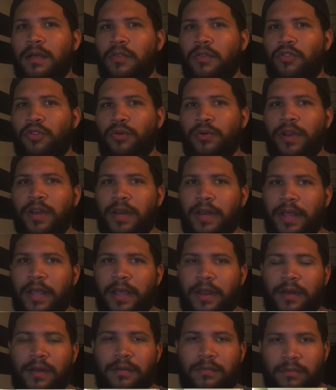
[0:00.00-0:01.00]
during
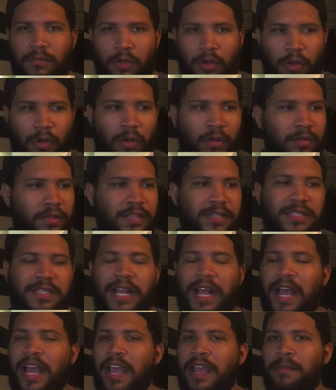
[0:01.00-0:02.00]
the all this
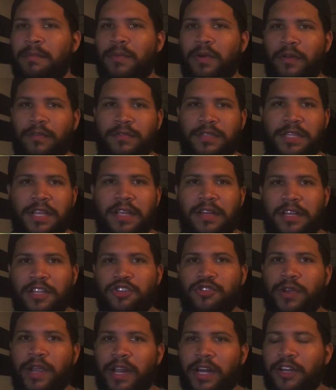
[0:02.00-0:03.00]
time of seeing the
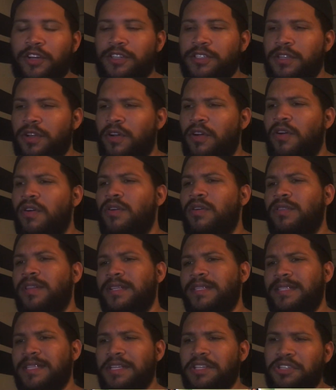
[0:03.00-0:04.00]
trailers. Oh, the
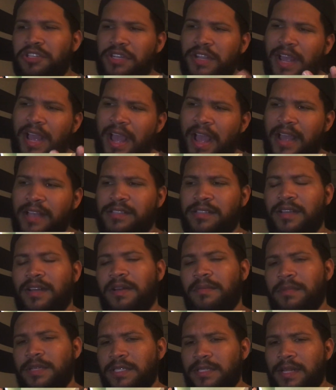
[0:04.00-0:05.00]
CGI is
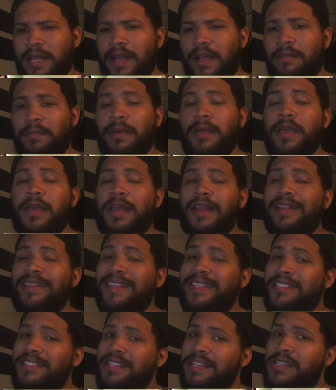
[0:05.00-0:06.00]
gonna messed up.
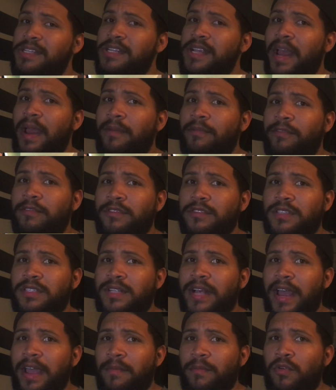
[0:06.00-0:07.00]
The CGI for
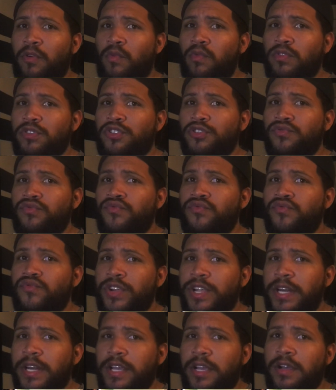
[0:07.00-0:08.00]
Cyborg was
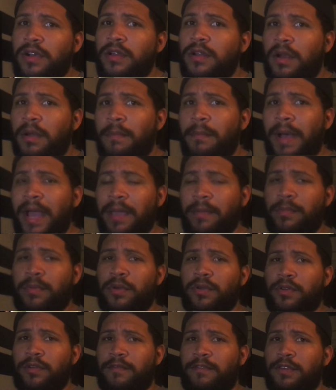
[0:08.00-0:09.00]
really good, on my
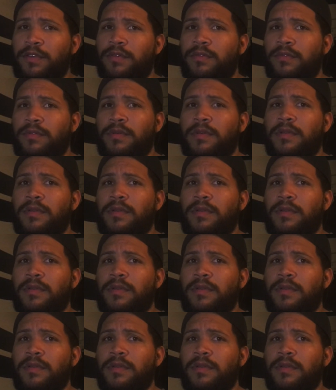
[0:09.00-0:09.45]
point of view.